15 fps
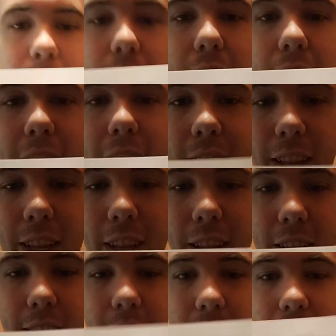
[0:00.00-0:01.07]
got
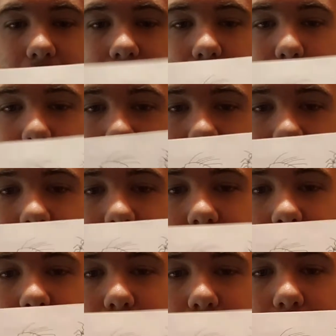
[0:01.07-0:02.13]
the ladybugs
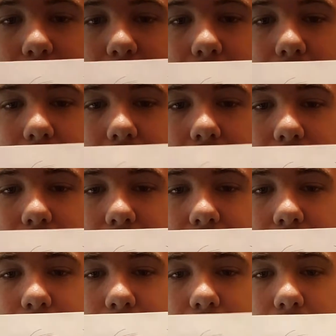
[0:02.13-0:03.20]
here. You've got larva,
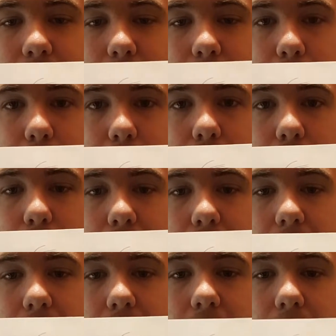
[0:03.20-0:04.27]

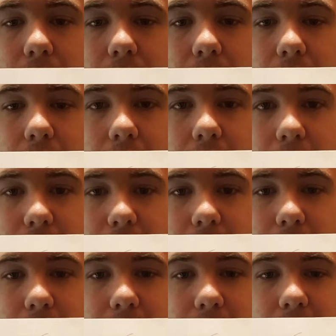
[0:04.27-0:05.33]
pupa, and
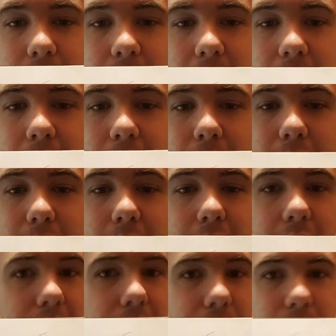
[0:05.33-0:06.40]
adult, and they look very
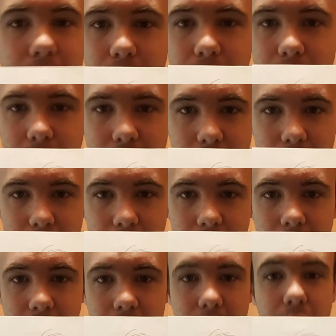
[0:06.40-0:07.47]
different from each other.
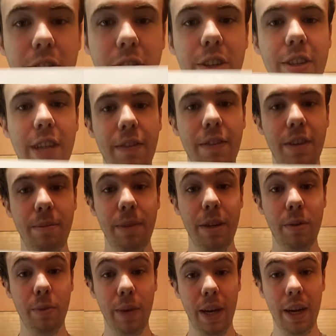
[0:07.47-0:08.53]
So you just have to be
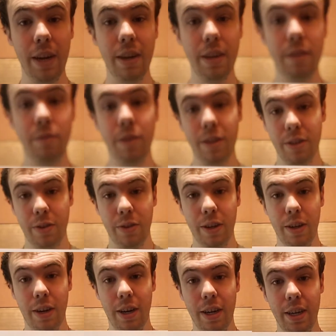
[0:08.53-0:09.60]
aware of what's going
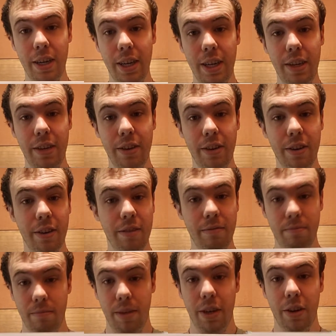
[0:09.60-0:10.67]
on in
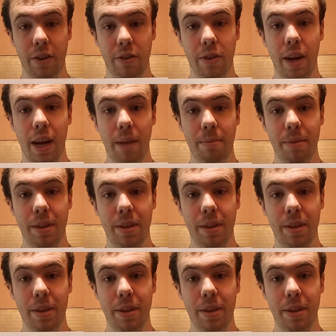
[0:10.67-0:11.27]
your crop,